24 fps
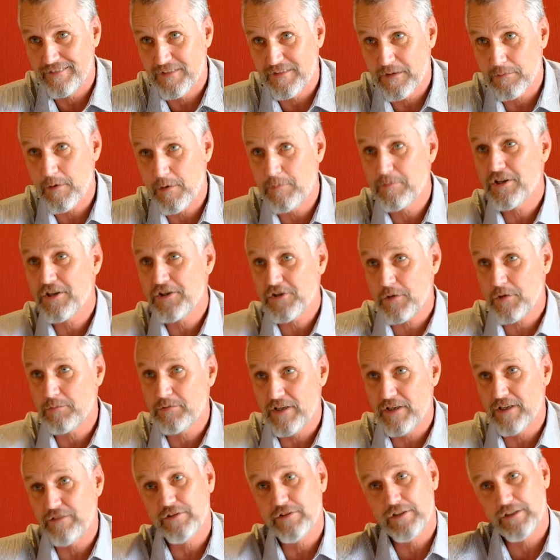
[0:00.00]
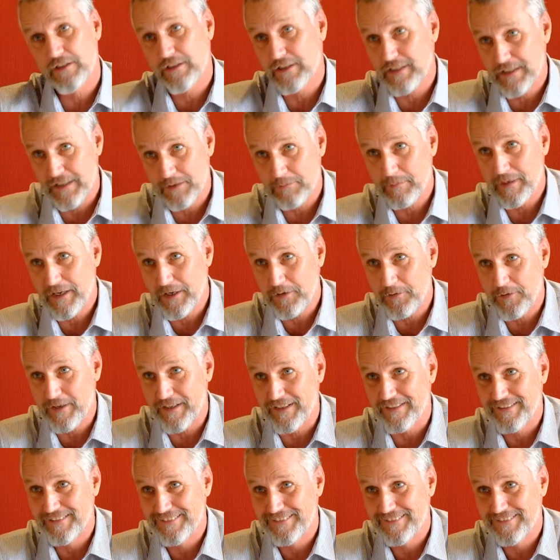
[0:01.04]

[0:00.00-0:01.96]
The moment they stop delivering, they take the bag away.